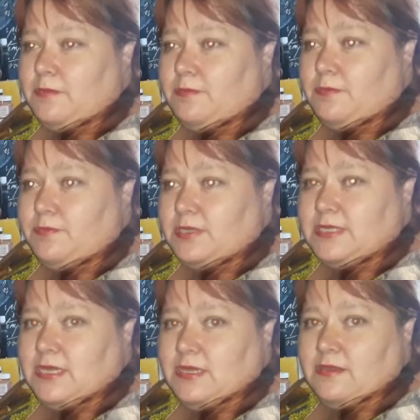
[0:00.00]

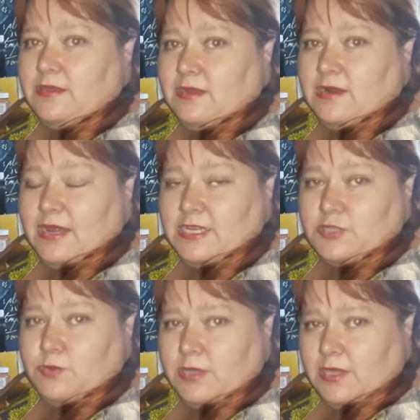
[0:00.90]
busy that a lady's
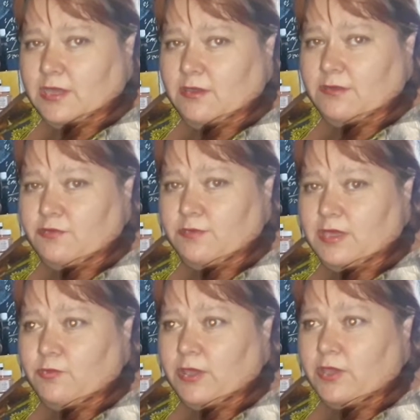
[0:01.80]
working on for me, where
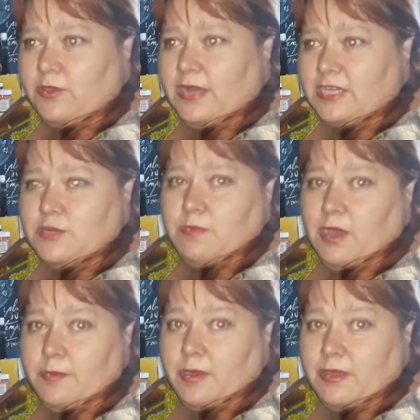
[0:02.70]
you can actually buy
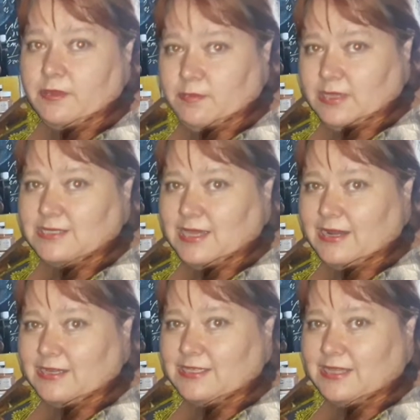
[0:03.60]
by the meter and
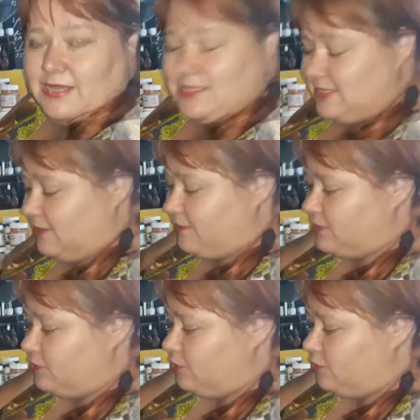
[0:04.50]
it gets delivered to
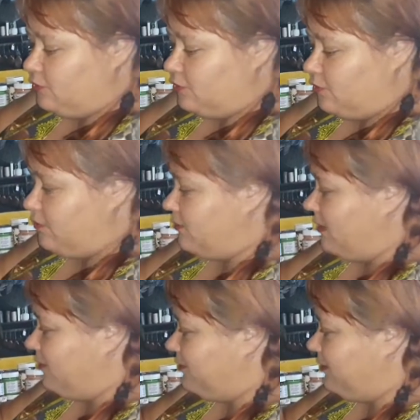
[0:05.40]
your door.
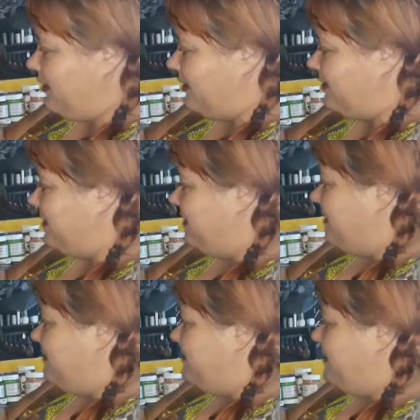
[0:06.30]
Okay,
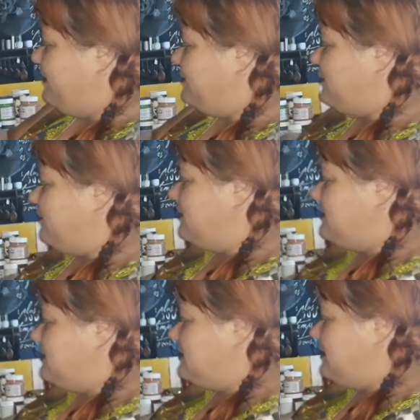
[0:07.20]
thank you. So this is
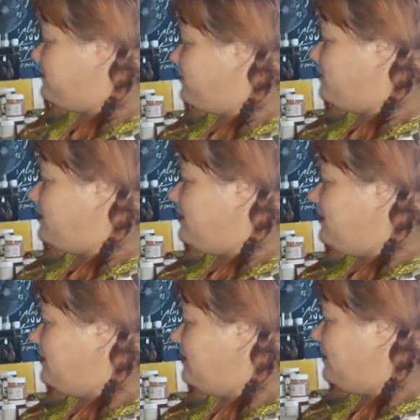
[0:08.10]
it from me.
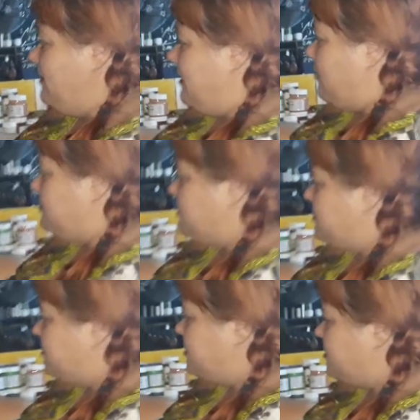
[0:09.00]
I'm
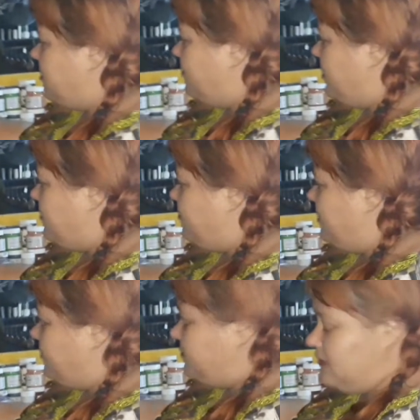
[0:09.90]
just going to bring a bit of
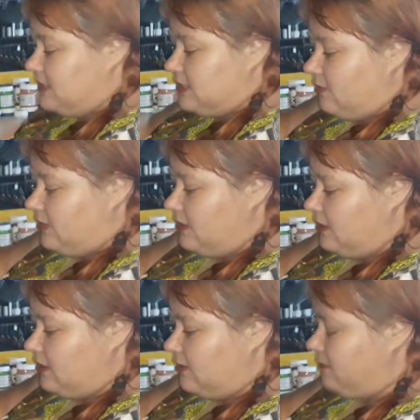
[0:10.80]
detail in here
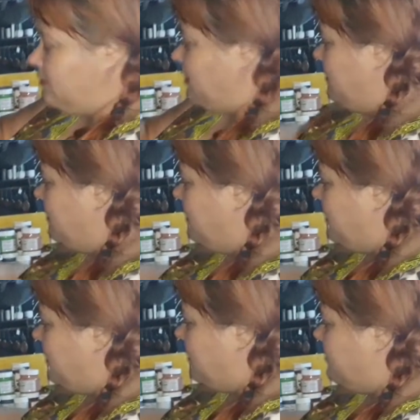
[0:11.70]
and there,
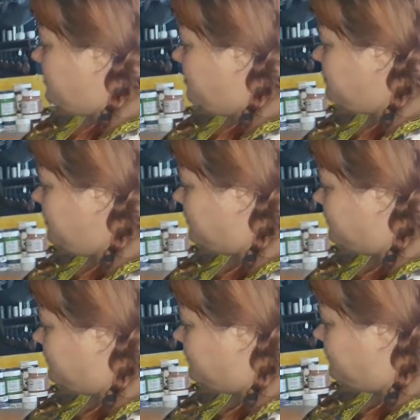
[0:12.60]
and then I'm done.
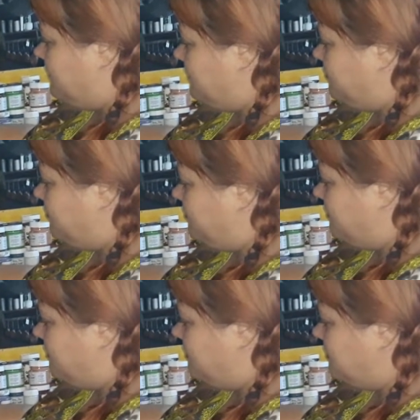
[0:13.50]

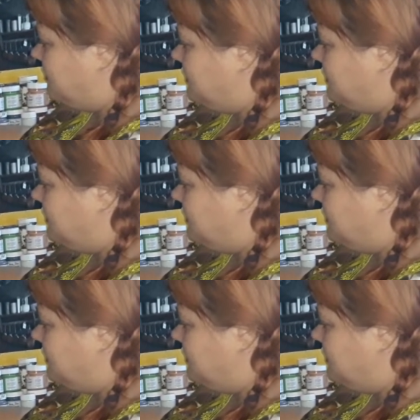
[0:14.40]
See.